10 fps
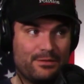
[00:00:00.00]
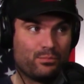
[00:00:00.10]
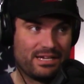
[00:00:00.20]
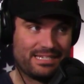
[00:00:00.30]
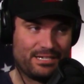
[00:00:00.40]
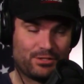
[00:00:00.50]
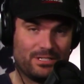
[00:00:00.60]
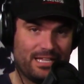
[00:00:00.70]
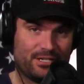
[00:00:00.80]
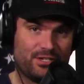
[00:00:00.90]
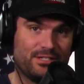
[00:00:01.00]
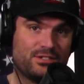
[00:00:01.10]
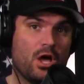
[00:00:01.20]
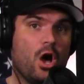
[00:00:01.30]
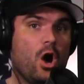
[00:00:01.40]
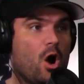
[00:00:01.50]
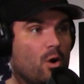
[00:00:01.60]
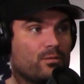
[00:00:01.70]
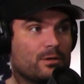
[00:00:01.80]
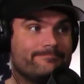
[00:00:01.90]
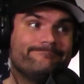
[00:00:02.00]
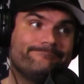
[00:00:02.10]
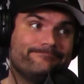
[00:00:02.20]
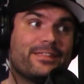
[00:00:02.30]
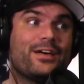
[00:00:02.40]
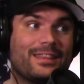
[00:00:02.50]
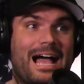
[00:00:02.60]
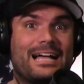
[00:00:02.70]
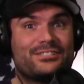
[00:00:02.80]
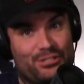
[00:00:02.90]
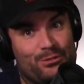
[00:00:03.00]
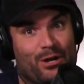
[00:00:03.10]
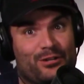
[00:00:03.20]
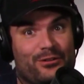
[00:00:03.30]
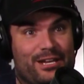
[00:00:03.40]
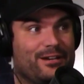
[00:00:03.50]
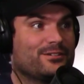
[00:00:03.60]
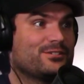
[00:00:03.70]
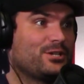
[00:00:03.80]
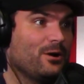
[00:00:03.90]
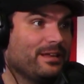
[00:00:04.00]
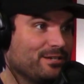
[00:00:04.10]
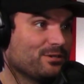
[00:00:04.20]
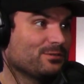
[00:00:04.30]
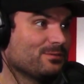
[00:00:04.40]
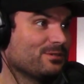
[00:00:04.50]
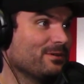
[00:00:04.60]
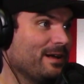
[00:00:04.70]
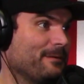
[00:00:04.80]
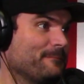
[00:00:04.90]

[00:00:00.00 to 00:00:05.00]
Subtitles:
presidential elections over the last 200 years. Cody, show us what's going on.